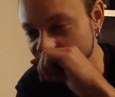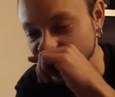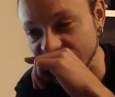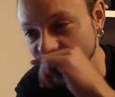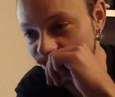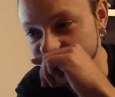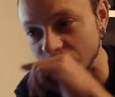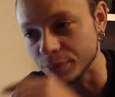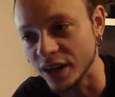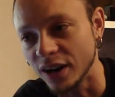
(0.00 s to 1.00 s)
of videos
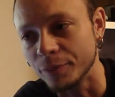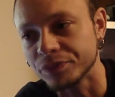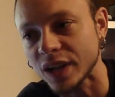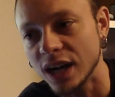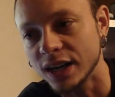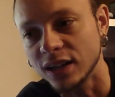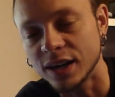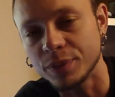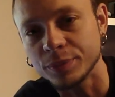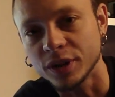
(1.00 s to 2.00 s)
up here, and a lot
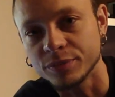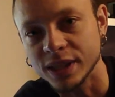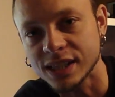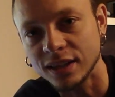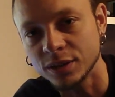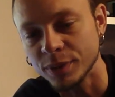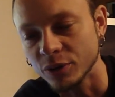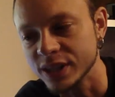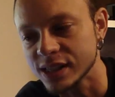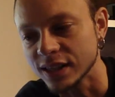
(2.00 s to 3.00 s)
of people have been telling me
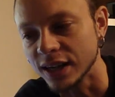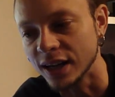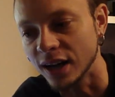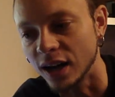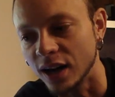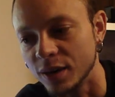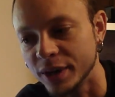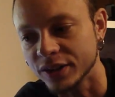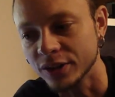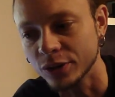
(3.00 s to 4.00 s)
recently
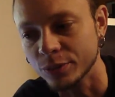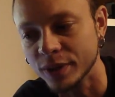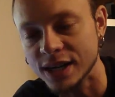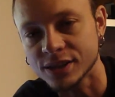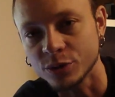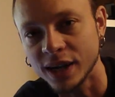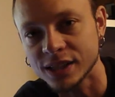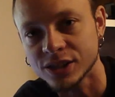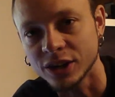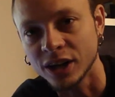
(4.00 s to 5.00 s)
about the new Blaster
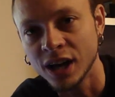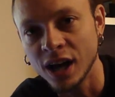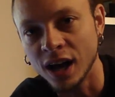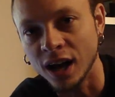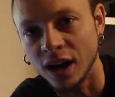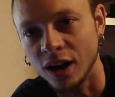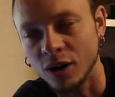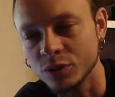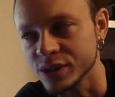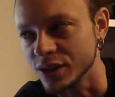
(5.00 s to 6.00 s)
Master.
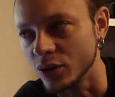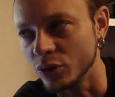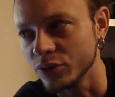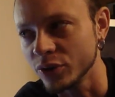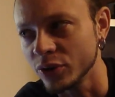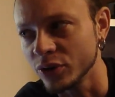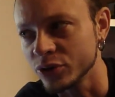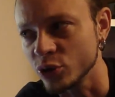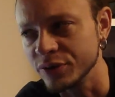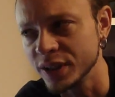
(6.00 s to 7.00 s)
Was it
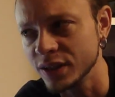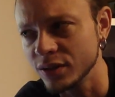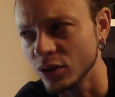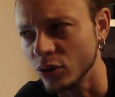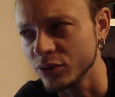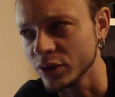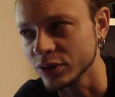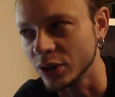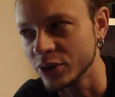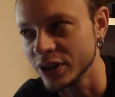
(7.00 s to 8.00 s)
Overdriven?
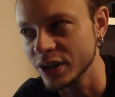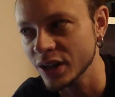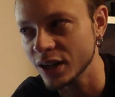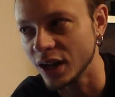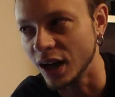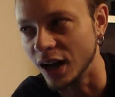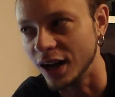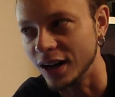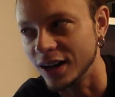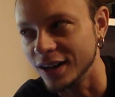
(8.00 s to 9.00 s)
Overloaded?
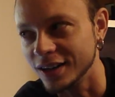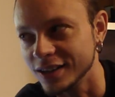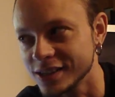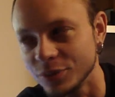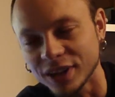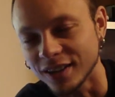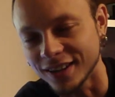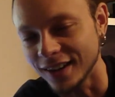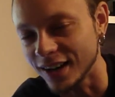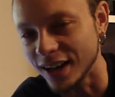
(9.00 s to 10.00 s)
Something like
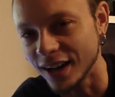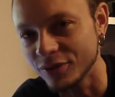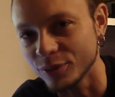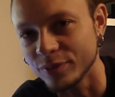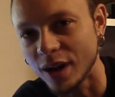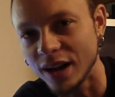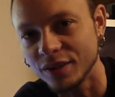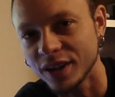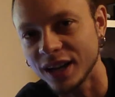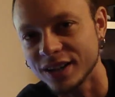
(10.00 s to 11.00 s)
that. I
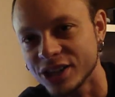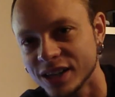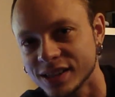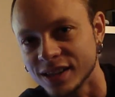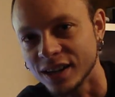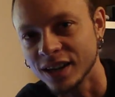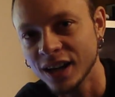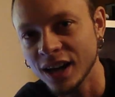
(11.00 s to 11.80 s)
haven't had a chance to